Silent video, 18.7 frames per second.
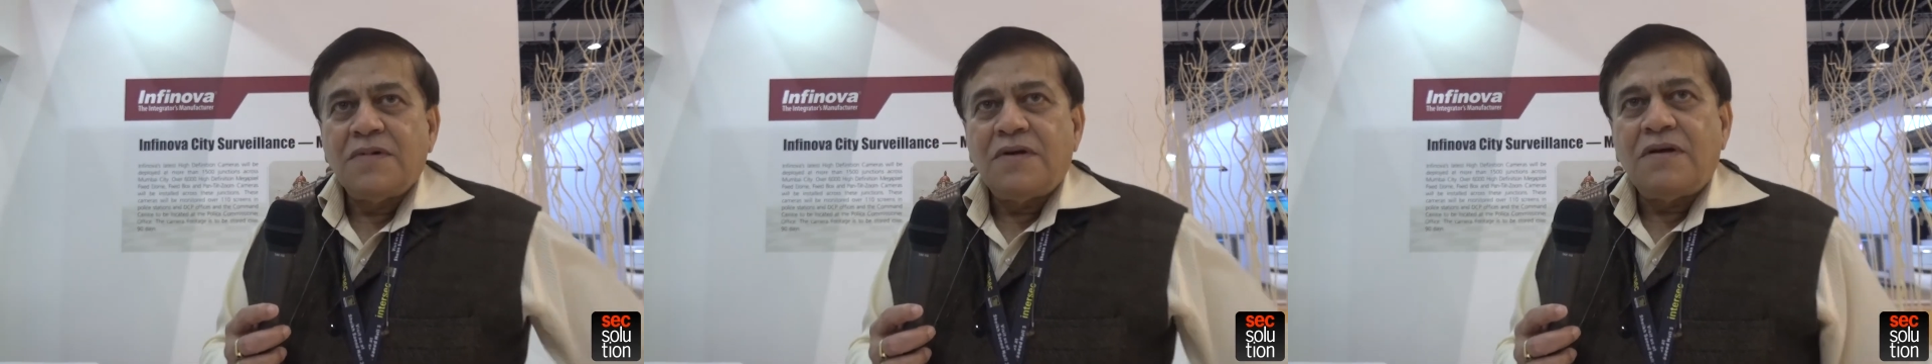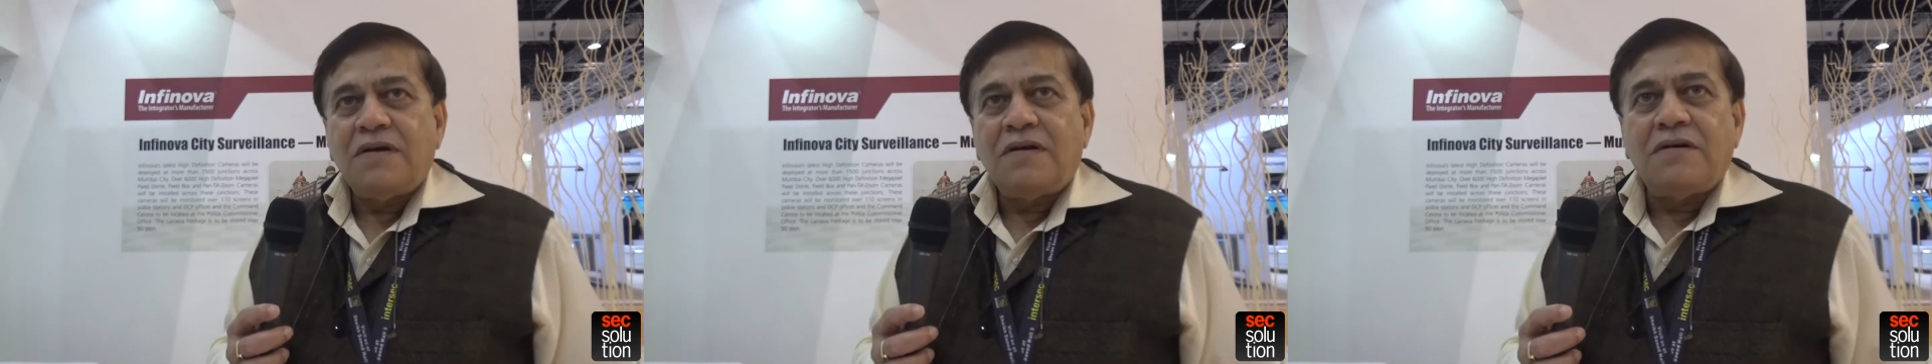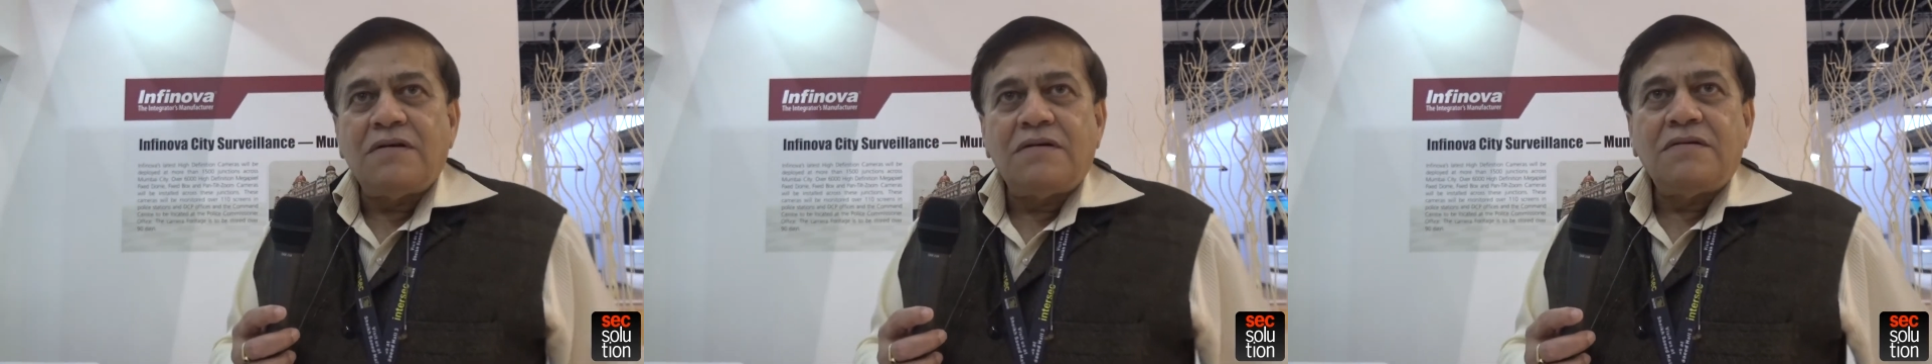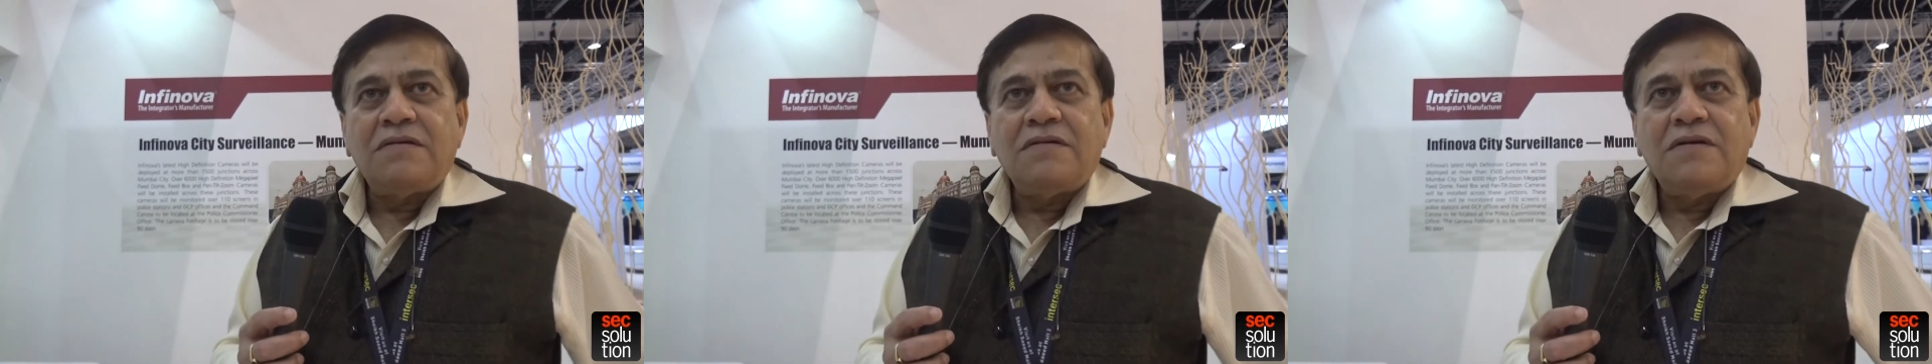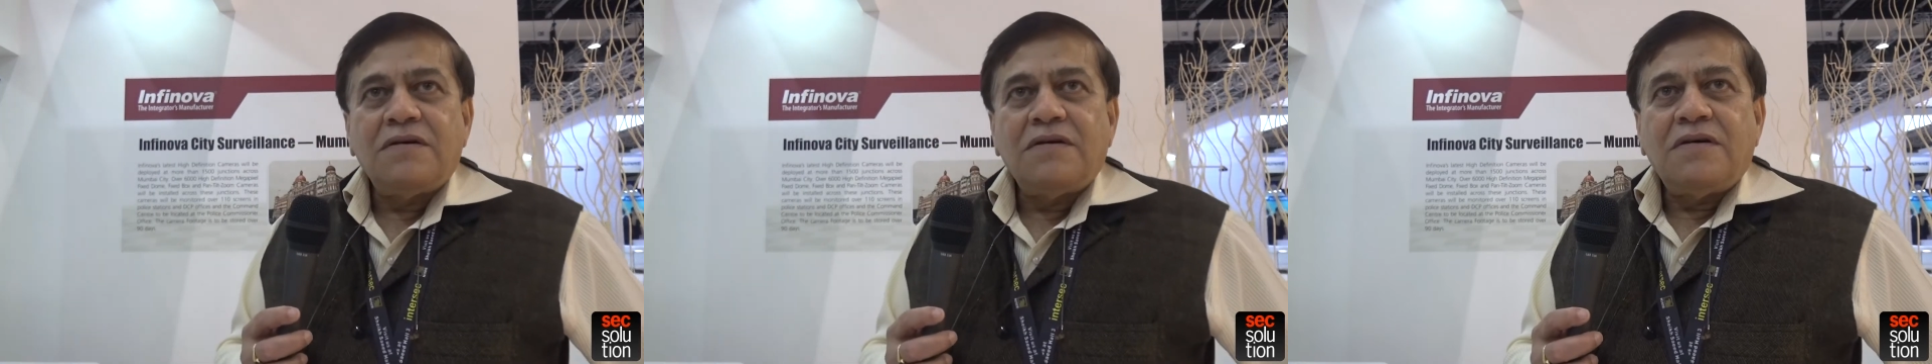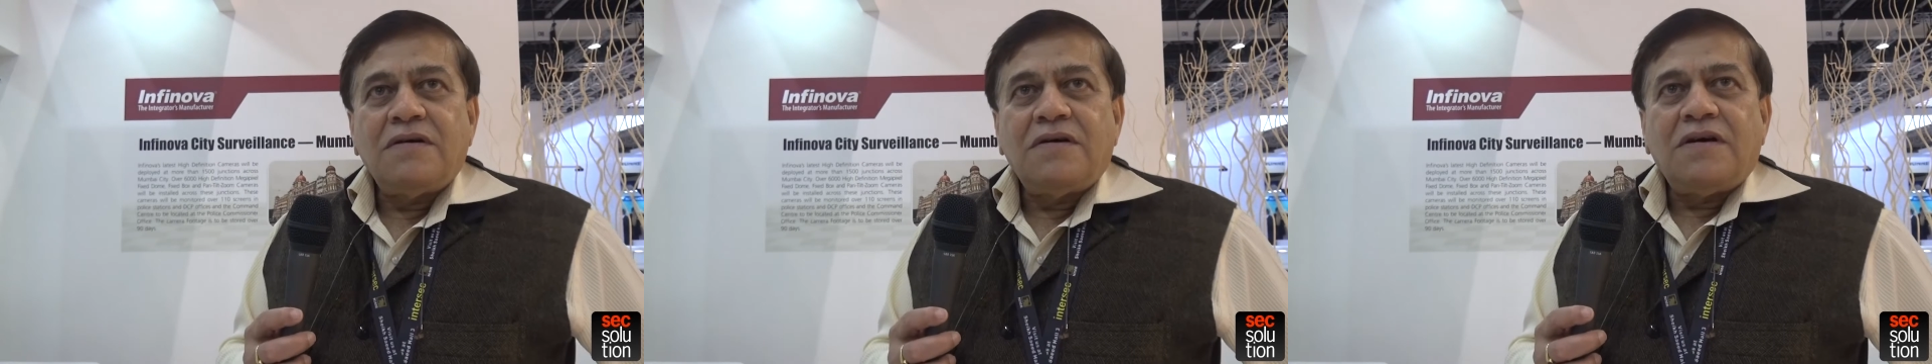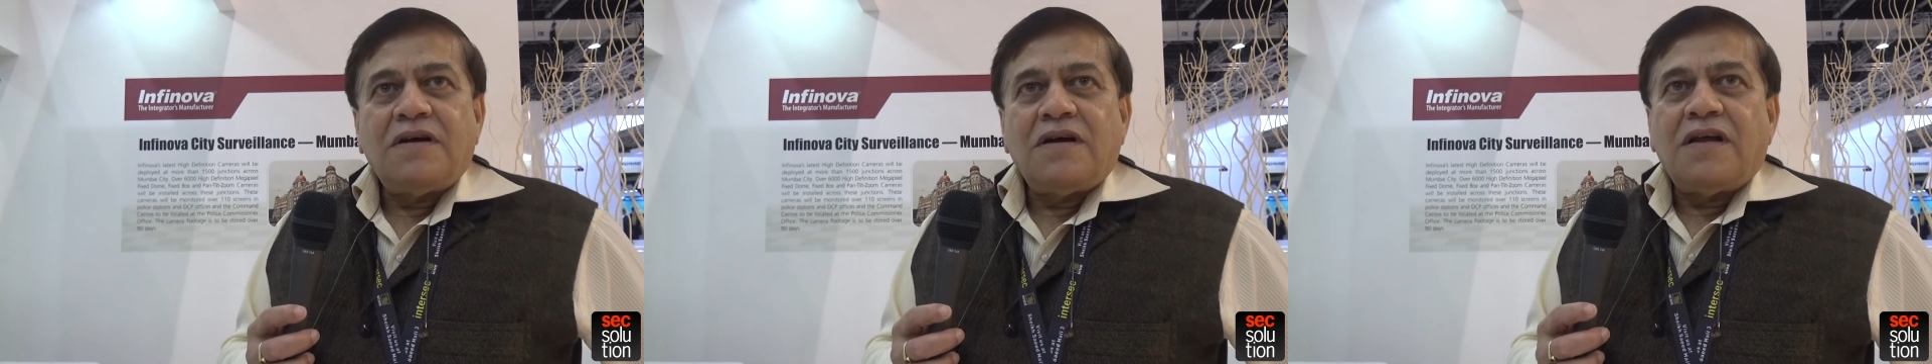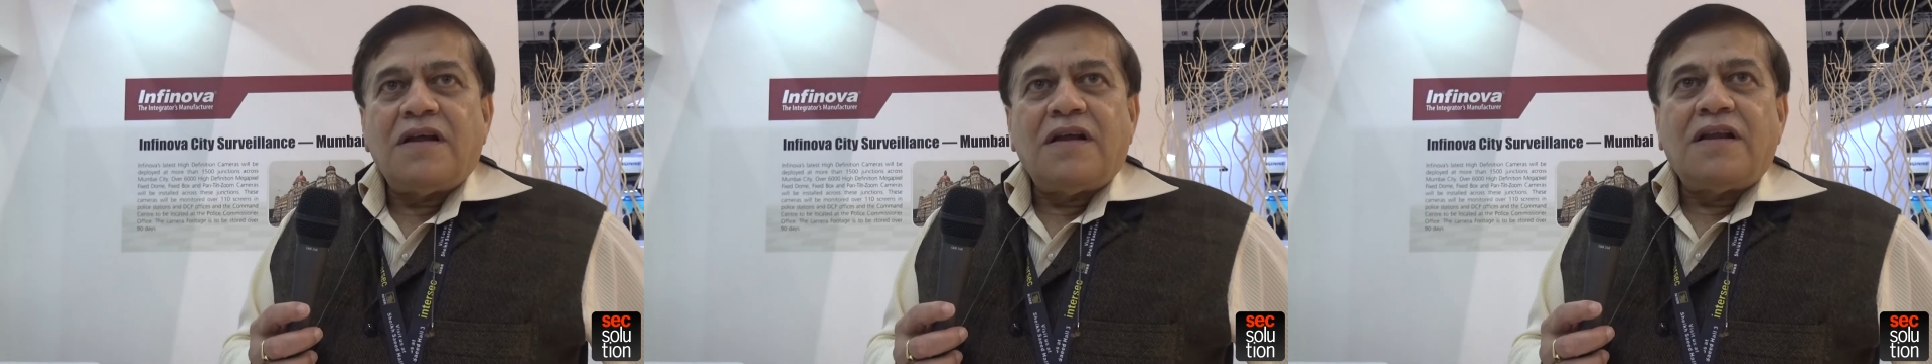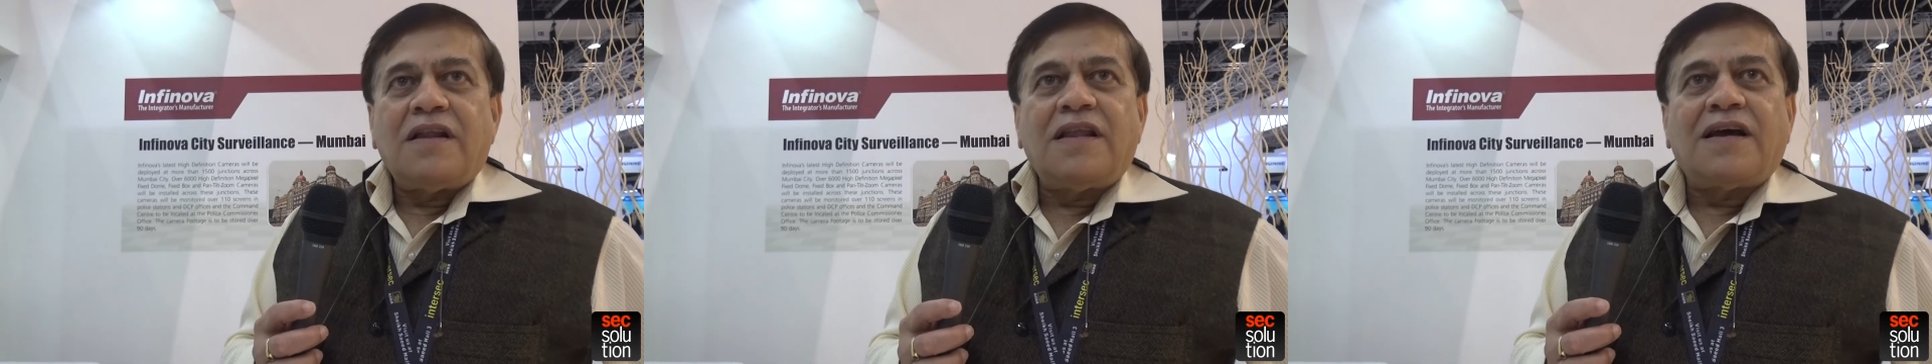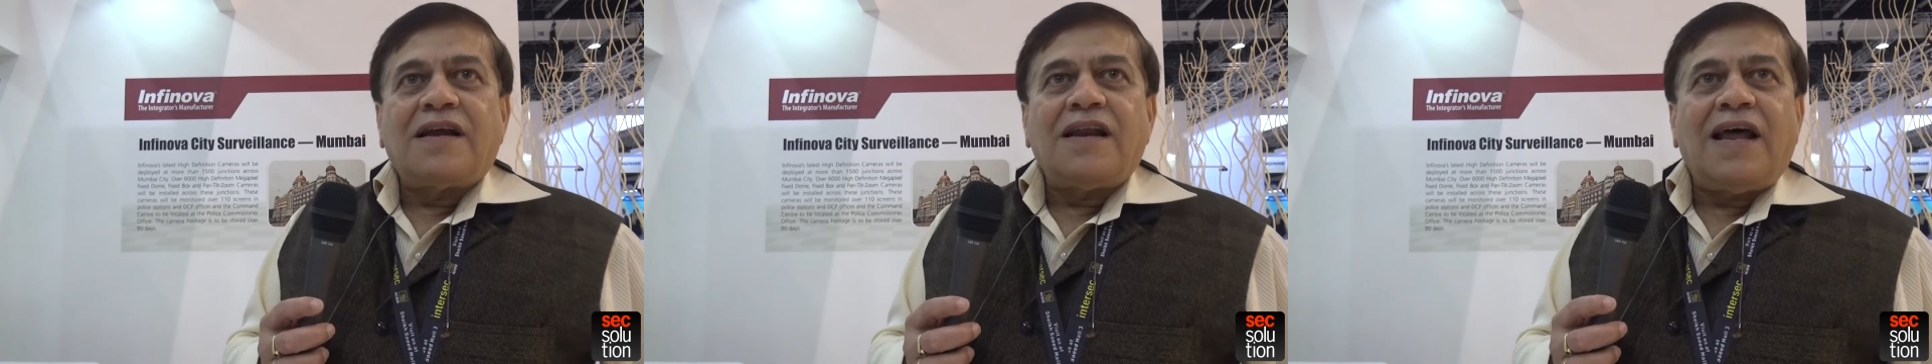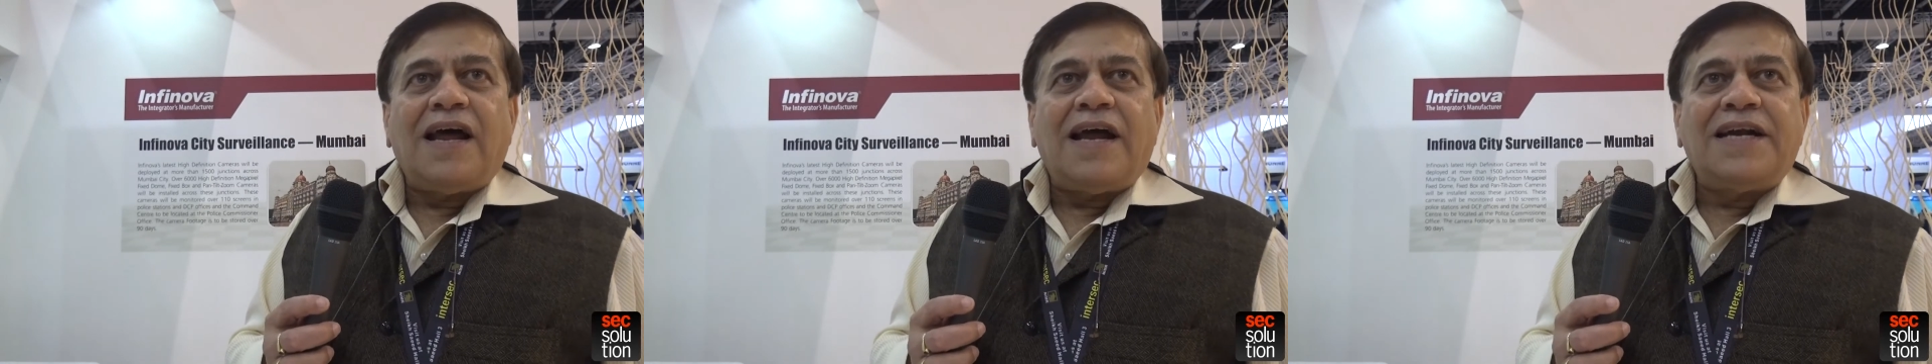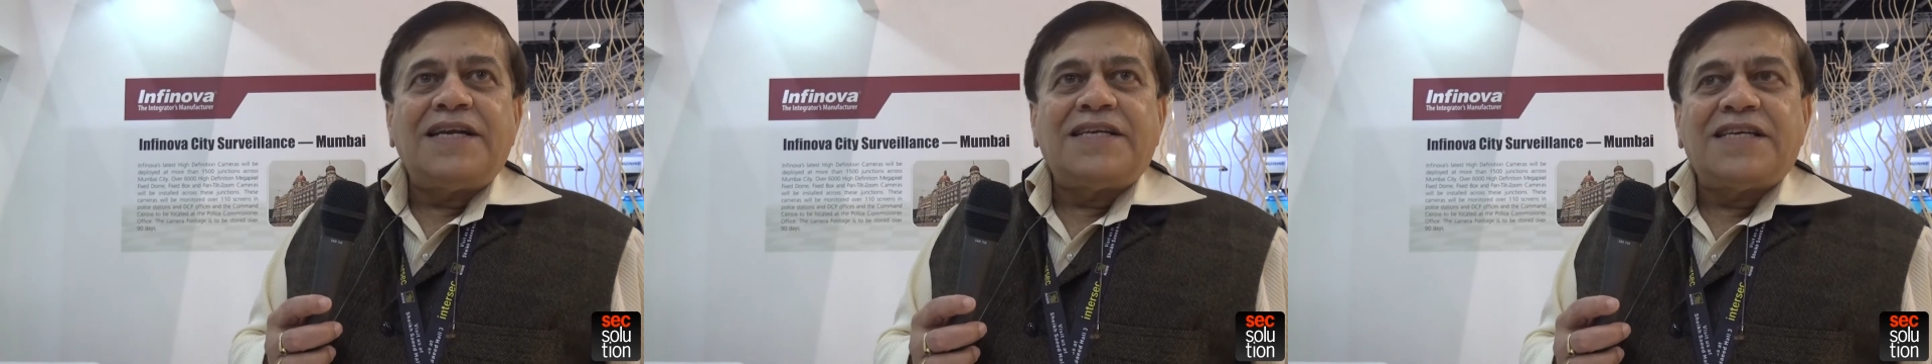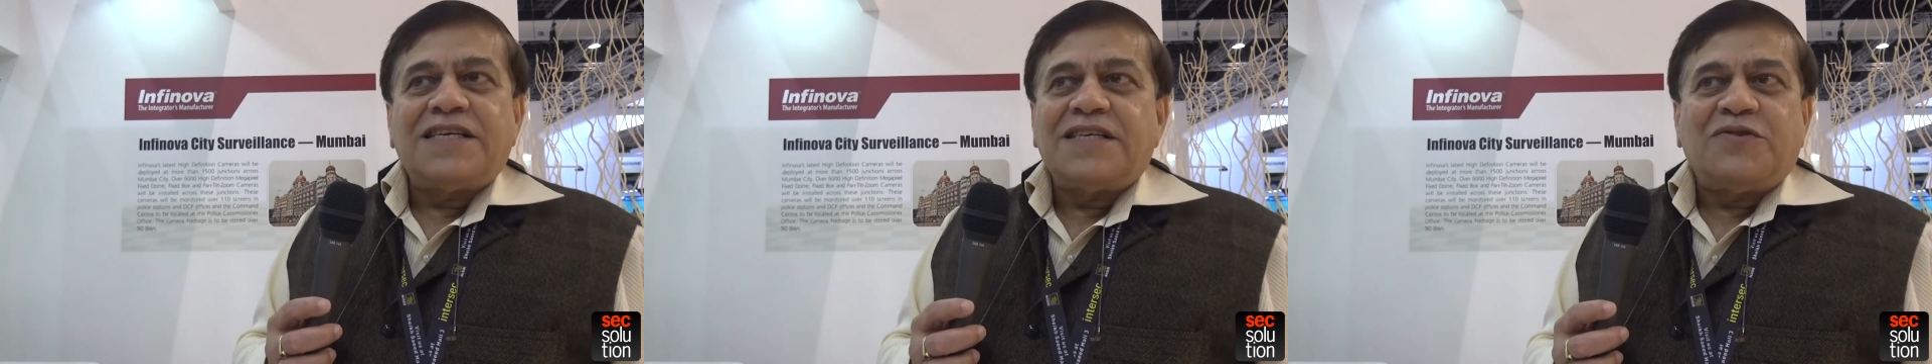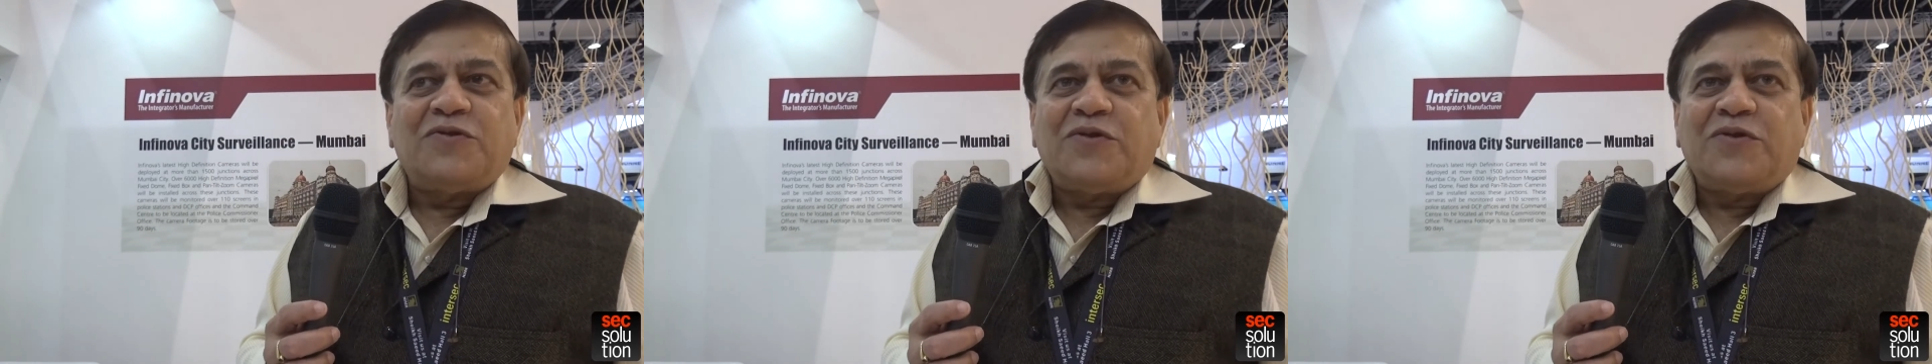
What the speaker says: you know, the client says,